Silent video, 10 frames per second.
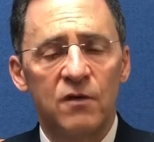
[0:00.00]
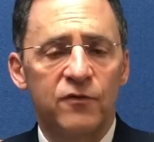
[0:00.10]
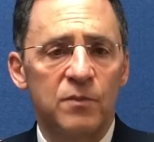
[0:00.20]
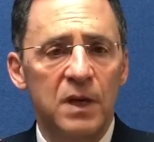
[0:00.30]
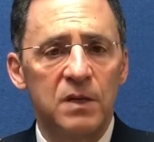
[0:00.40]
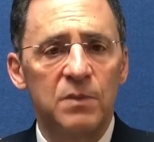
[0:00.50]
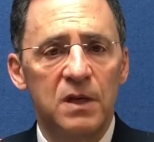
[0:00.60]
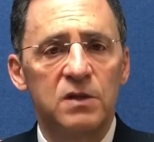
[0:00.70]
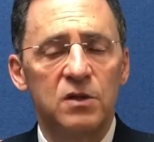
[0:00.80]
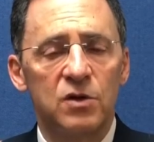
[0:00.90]
for many,
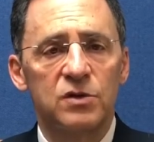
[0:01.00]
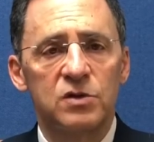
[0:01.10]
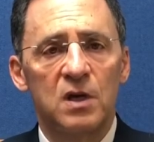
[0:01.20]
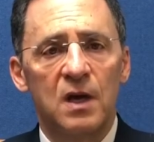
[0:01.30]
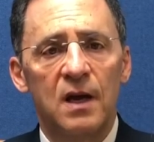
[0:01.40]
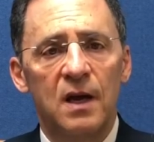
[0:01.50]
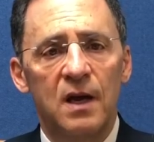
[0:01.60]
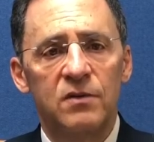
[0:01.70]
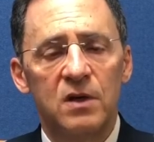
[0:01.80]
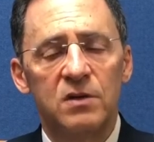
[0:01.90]
many years,
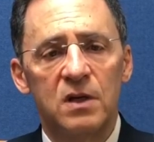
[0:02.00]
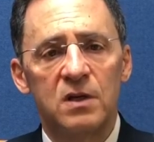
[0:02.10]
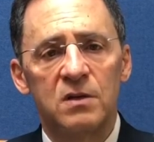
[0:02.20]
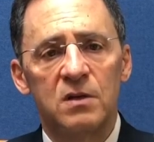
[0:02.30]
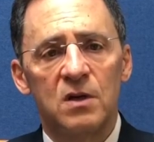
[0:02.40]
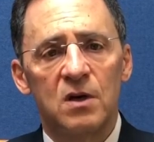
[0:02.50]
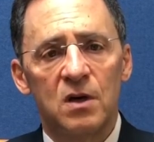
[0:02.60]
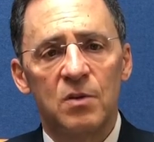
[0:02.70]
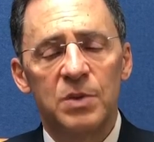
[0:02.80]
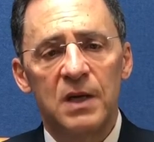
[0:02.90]
and then they can
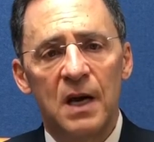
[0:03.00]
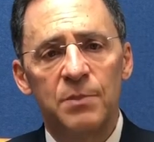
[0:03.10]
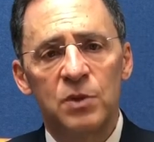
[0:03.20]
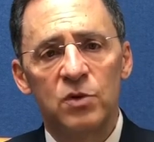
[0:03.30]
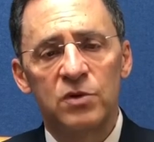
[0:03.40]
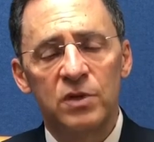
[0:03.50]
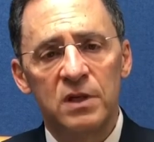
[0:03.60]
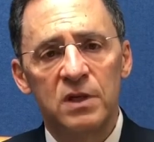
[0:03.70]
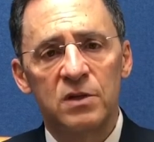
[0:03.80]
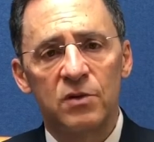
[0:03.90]
be happy with their
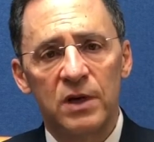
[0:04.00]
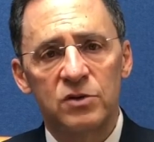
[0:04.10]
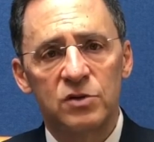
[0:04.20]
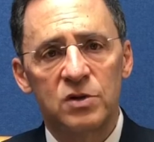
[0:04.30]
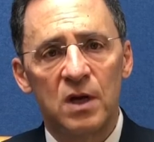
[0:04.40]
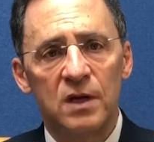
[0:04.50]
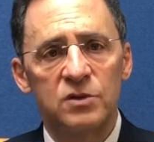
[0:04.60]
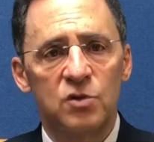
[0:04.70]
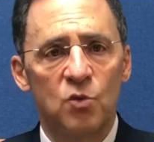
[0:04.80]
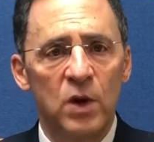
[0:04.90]
eating, their
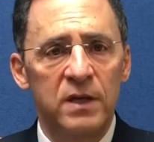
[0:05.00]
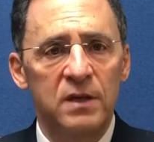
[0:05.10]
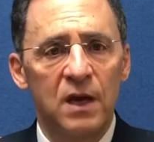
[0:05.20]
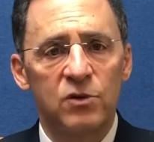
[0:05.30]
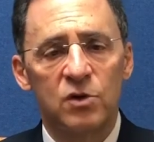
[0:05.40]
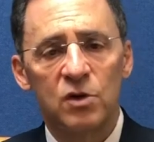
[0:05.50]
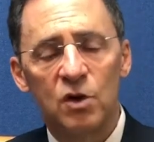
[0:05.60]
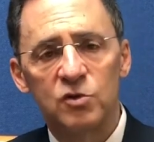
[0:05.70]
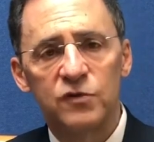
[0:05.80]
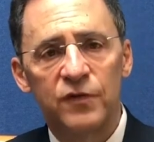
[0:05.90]
exercise, their weight, how their
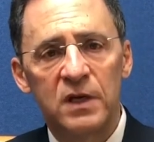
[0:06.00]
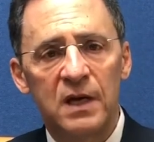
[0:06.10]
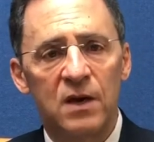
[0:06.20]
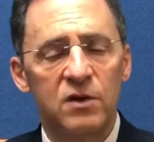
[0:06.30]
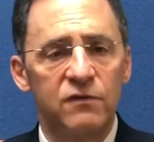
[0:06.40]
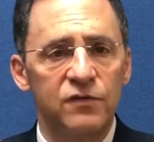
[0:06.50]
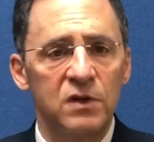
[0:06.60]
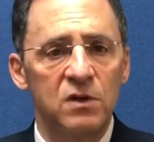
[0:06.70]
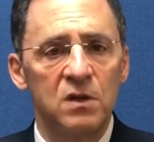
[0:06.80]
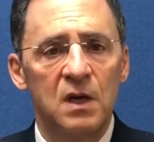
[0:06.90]
clothes fit, how they
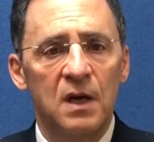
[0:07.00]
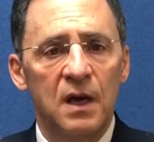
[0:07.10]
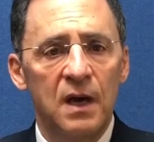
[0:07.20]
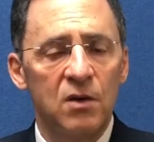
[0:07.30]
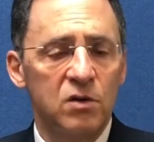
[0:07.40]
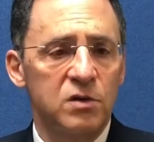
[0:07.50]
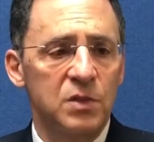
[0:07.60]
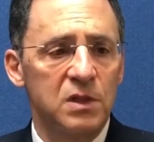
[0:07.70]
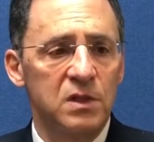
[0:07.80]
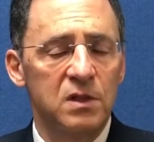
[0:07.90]
feel, and
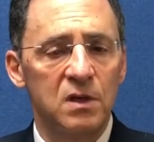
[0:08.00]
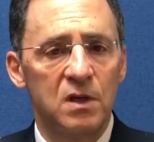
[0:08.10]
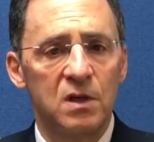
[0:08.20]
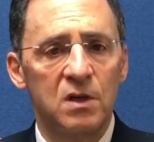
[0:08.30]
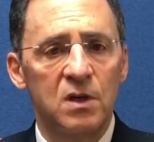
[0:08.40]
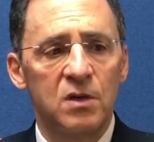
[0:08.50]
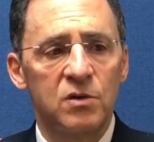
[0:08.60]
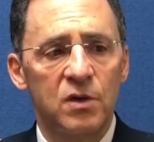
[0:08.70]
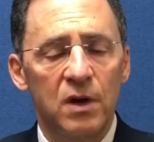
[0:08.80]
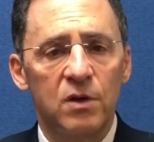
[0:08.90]
ultimately
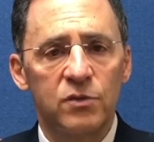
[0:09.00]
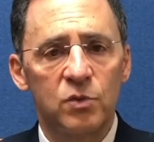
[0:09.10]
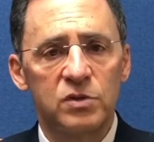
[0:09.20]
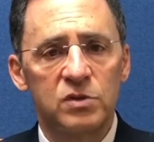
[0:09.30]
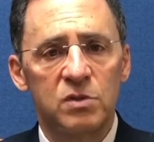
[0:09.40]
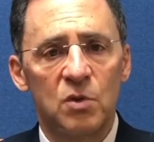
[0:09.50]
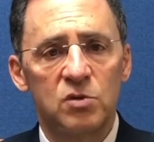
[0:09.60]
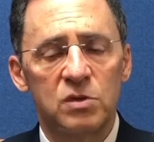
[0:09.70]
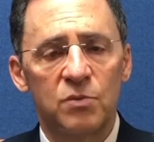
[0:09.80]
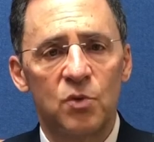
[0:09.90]
their health, which is the
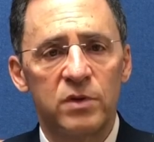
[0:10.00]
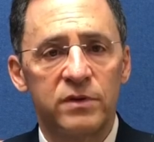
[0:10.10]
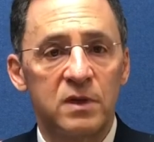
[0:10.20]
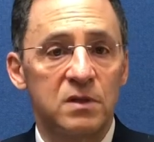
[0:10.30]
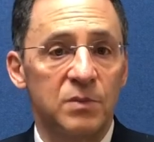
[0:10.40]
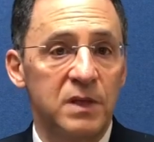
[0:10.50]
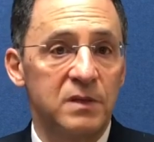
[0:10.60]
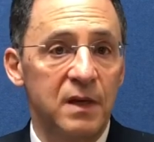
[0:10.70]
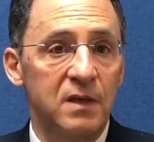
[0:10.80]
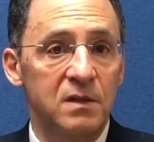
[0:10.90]
most important thing to
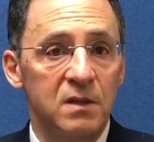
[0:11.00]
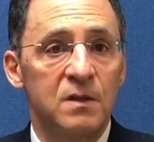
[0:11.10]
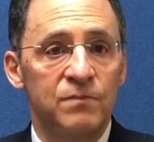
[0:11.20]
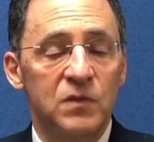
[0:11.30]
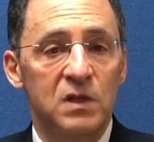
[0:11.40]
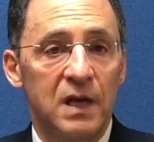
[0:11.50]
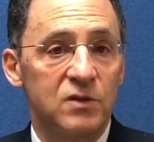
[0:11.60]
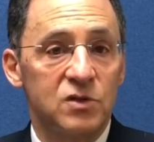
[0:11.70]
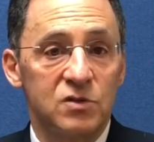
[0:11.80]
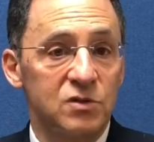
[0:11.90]
maintain,
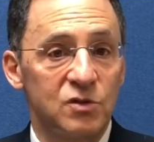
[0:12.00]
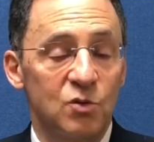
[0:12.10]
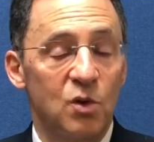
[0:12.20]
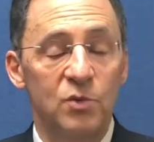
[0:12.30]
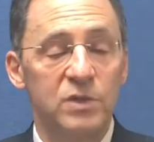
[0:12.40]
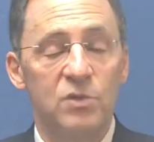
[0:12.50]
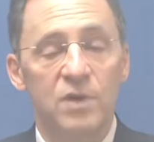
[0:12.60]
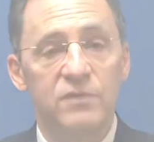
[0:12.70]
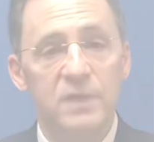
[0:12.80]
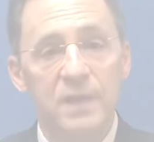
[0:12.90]
allows us to do what we do every